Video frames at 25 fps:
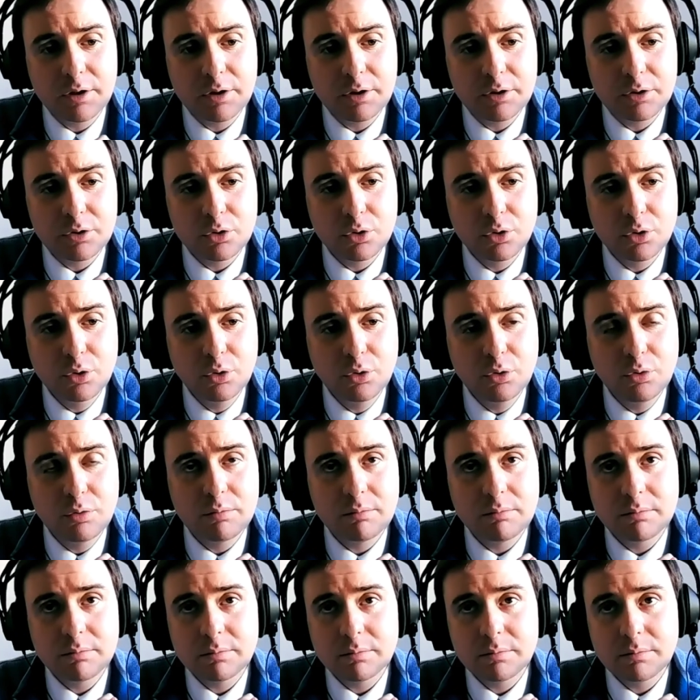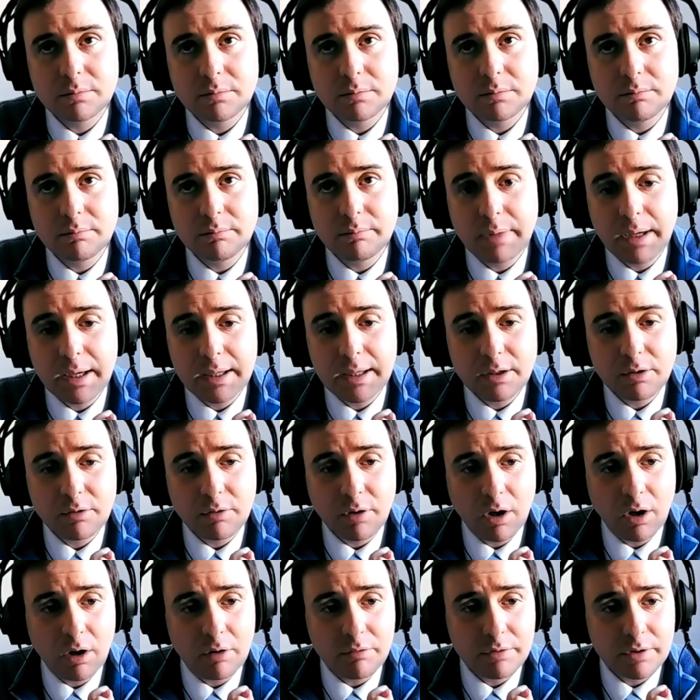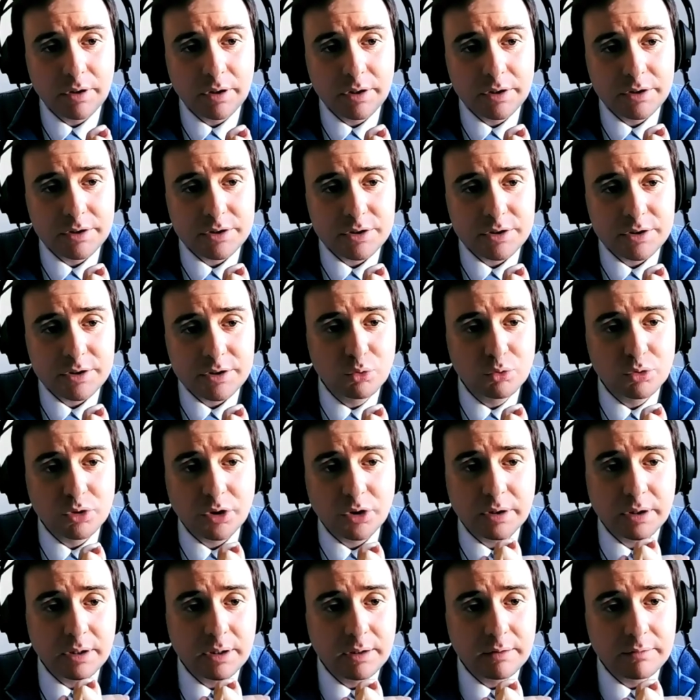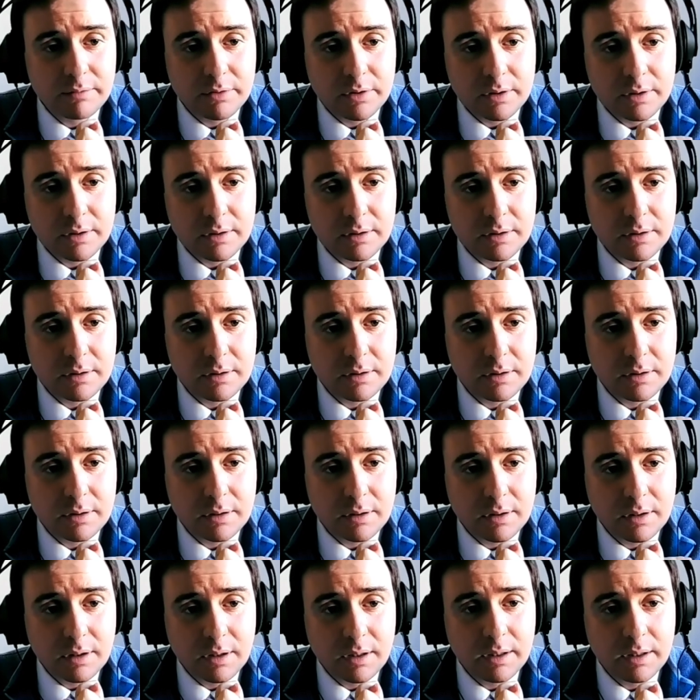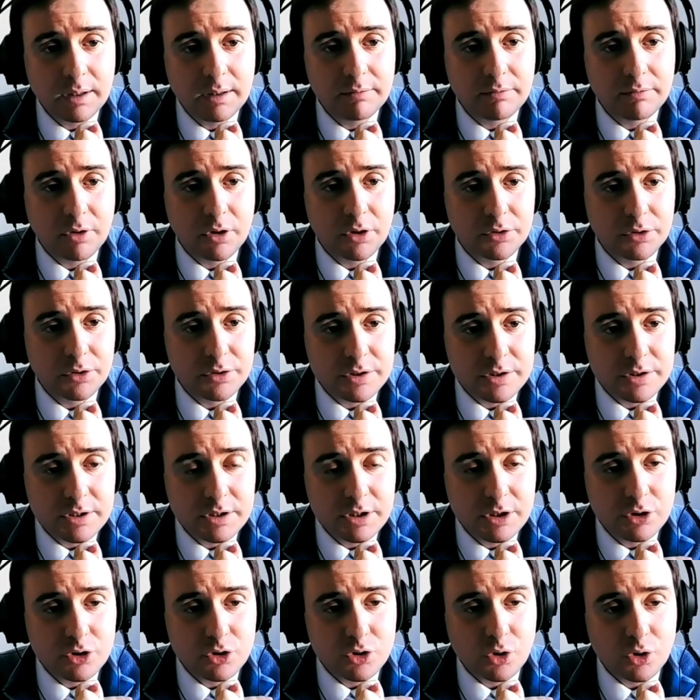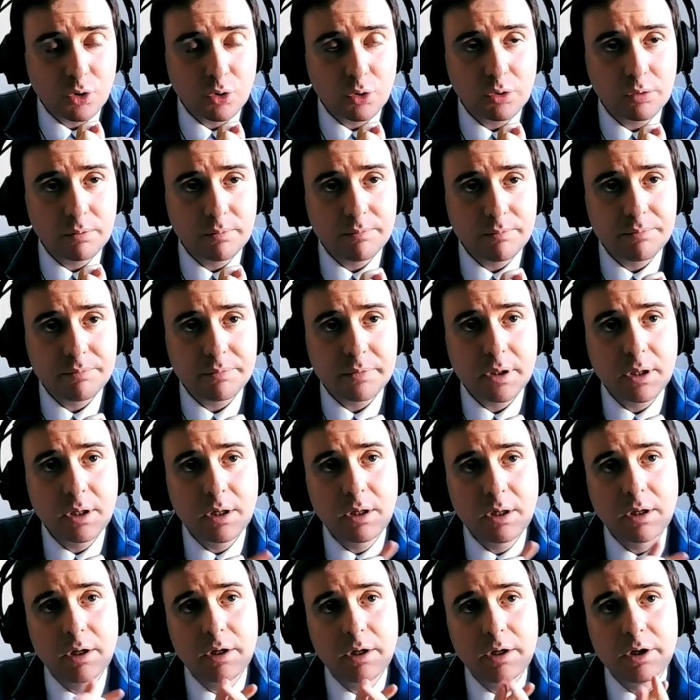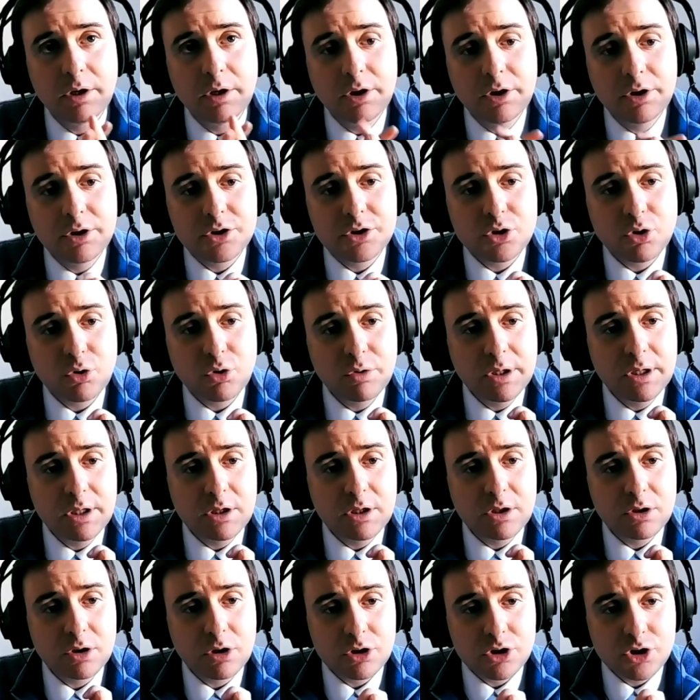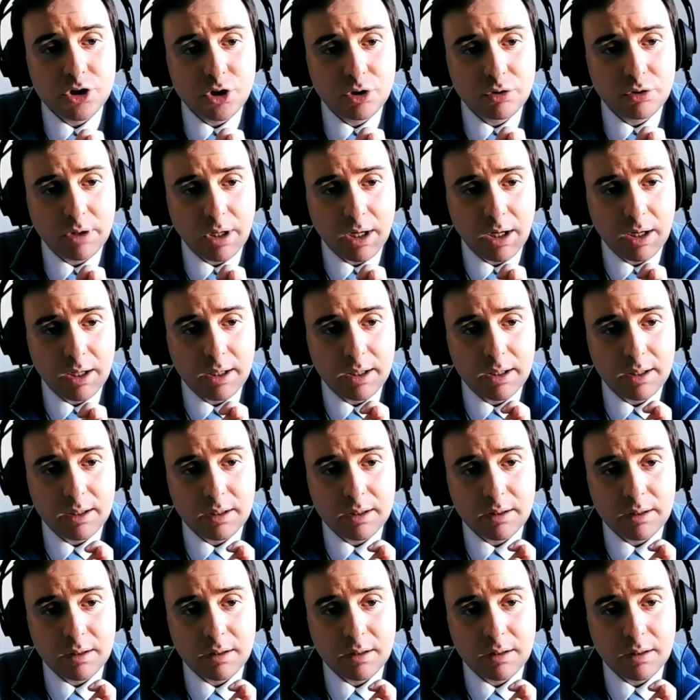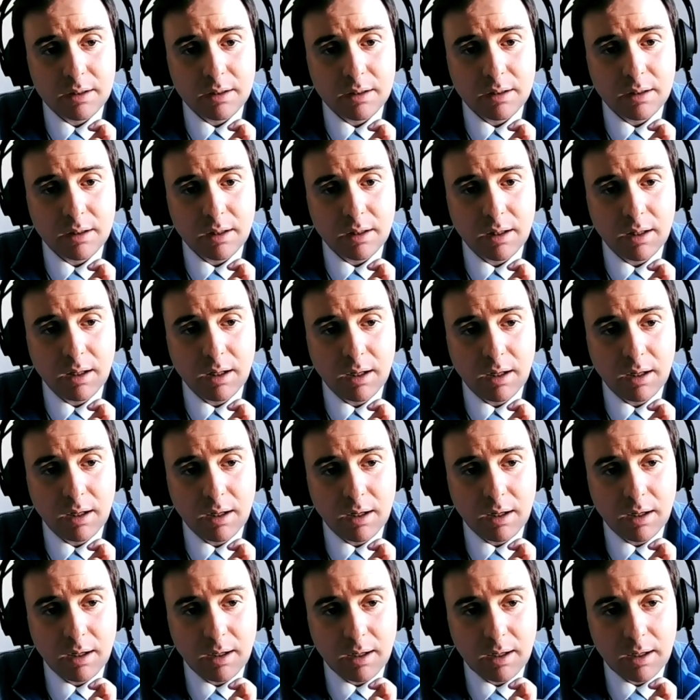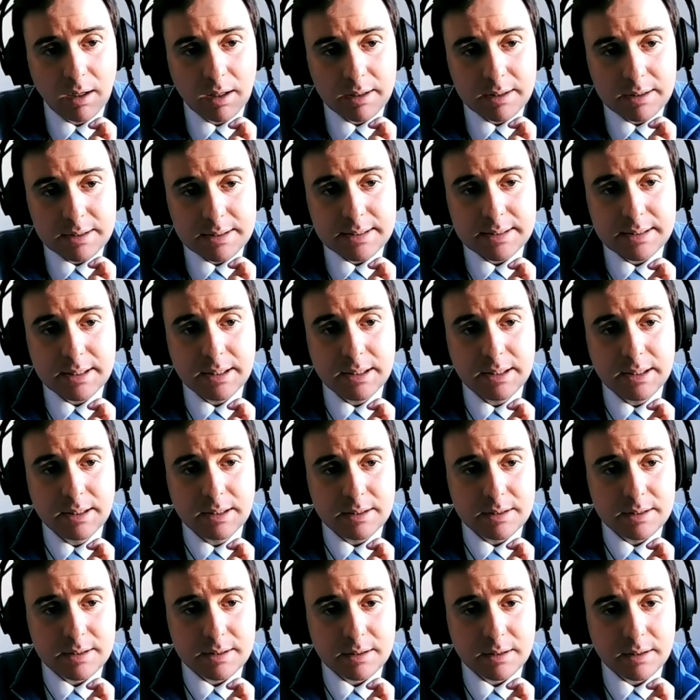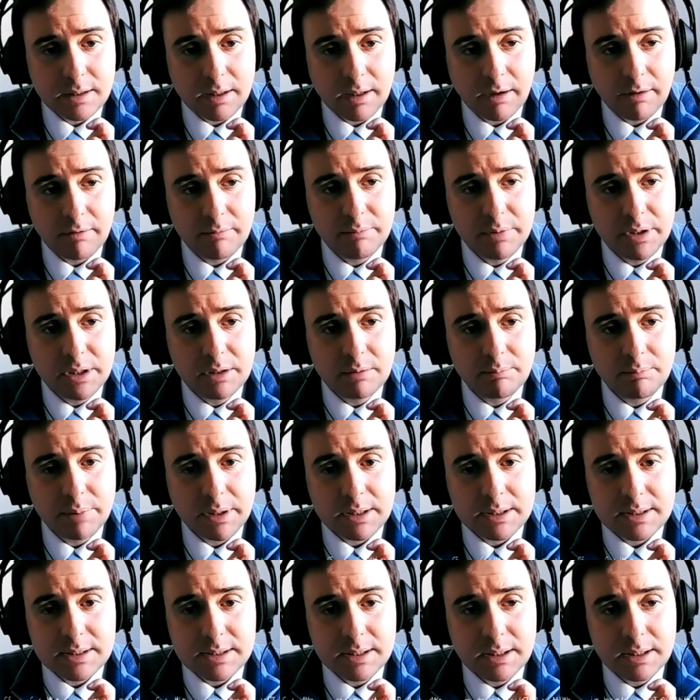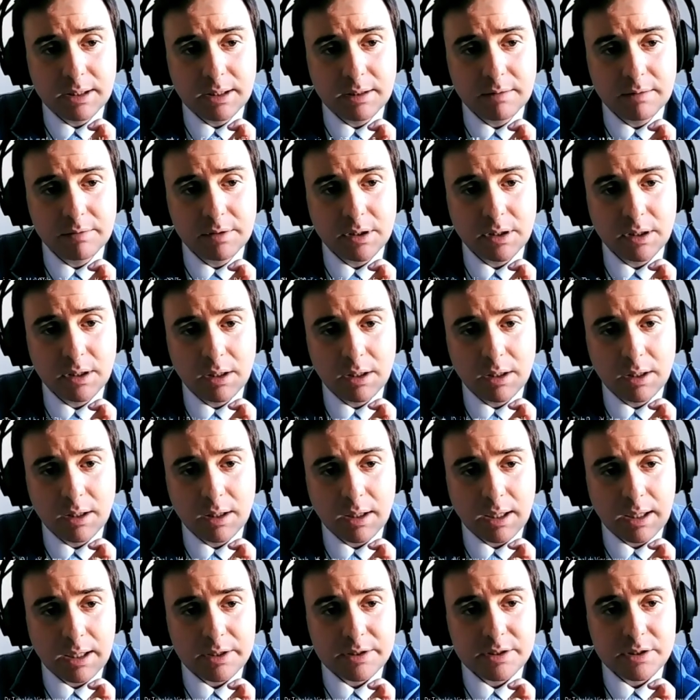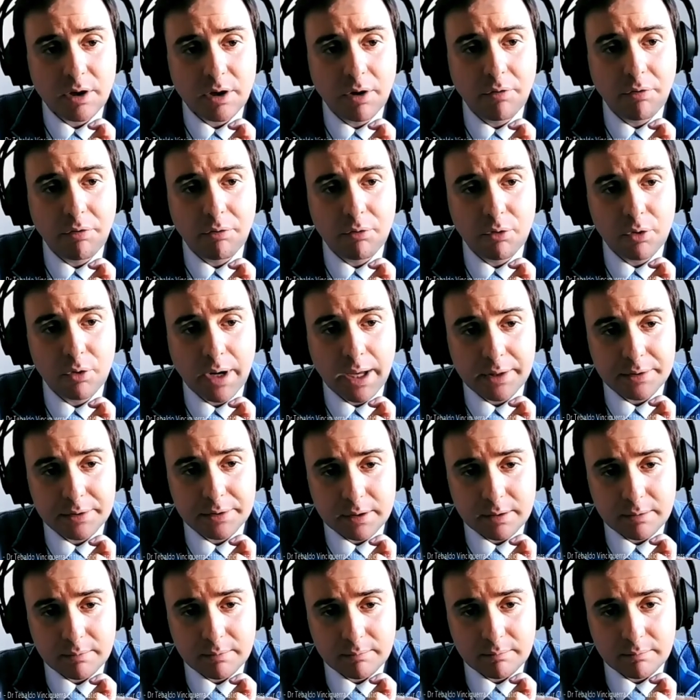Two, many of us do not even live on the seashore. Three, culturally, seas have been perceived as a threat.